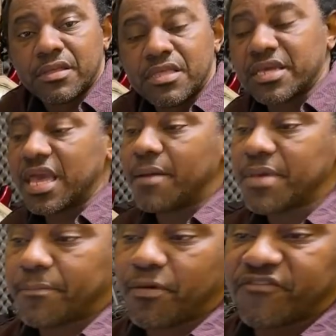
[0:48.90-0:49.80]
You can't
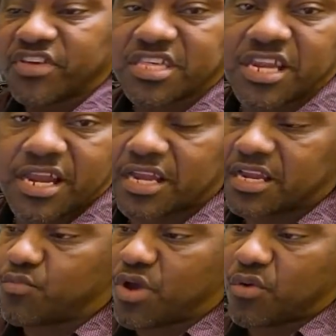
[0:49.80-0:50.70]
be a professional and
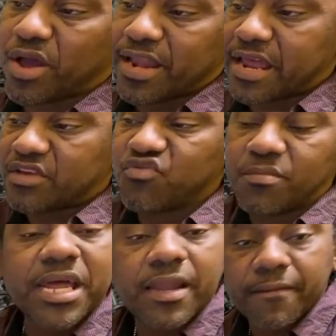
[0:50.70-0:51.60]
then we are going like a
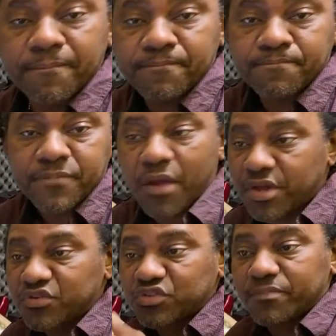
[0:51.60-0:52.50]
criminal. I
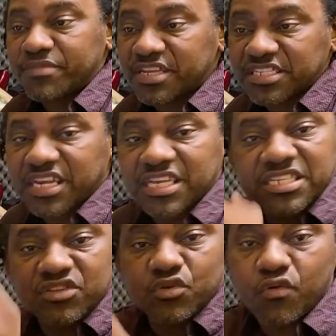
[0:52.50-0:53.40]
will do some things and I
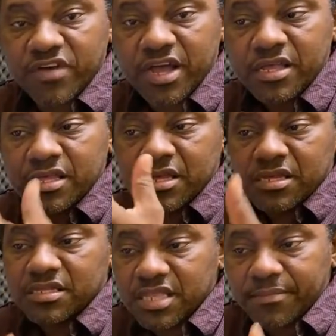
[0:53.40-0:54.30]
send it over
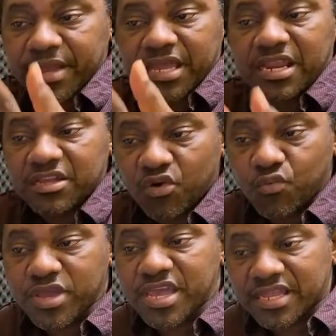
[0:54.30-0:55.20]
them kind of little
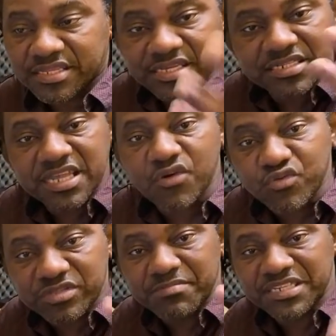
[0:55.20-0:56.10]
way and think it's a
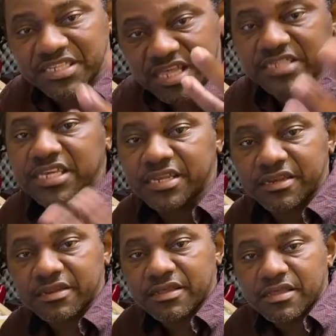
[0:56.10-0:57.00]
good message I send.
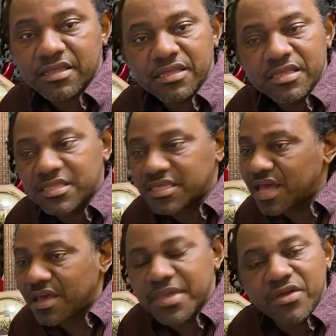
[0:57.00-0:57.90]
It
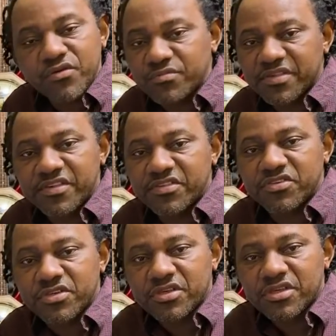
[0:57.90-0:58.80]
can't be a good
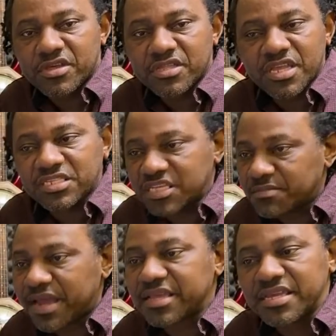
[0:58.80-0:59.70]
message that's seen
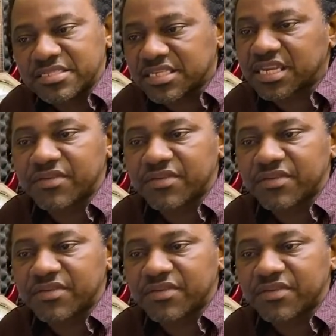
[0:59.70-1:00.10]
by the kids and